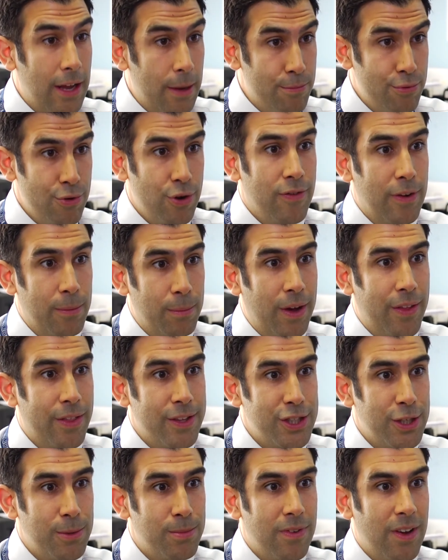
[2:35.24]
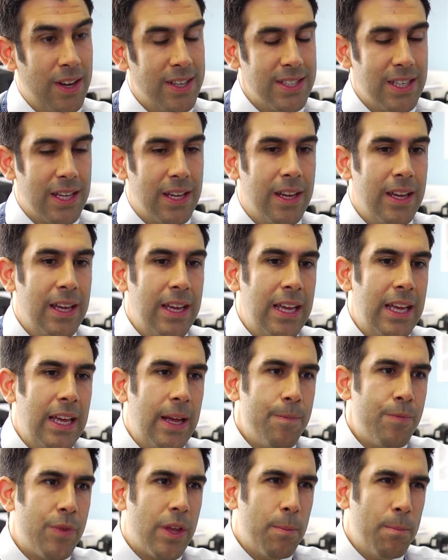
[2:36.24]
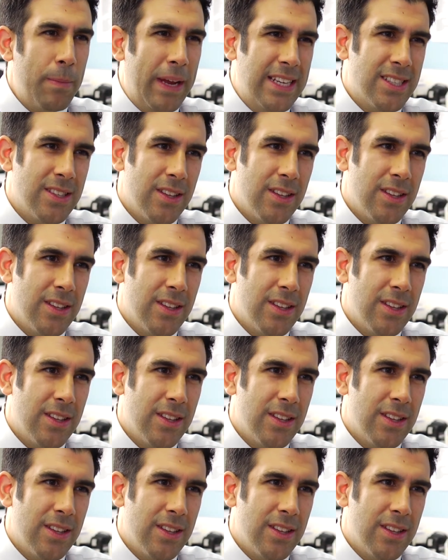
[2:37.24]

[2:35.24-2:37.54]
approving by the supervisor, means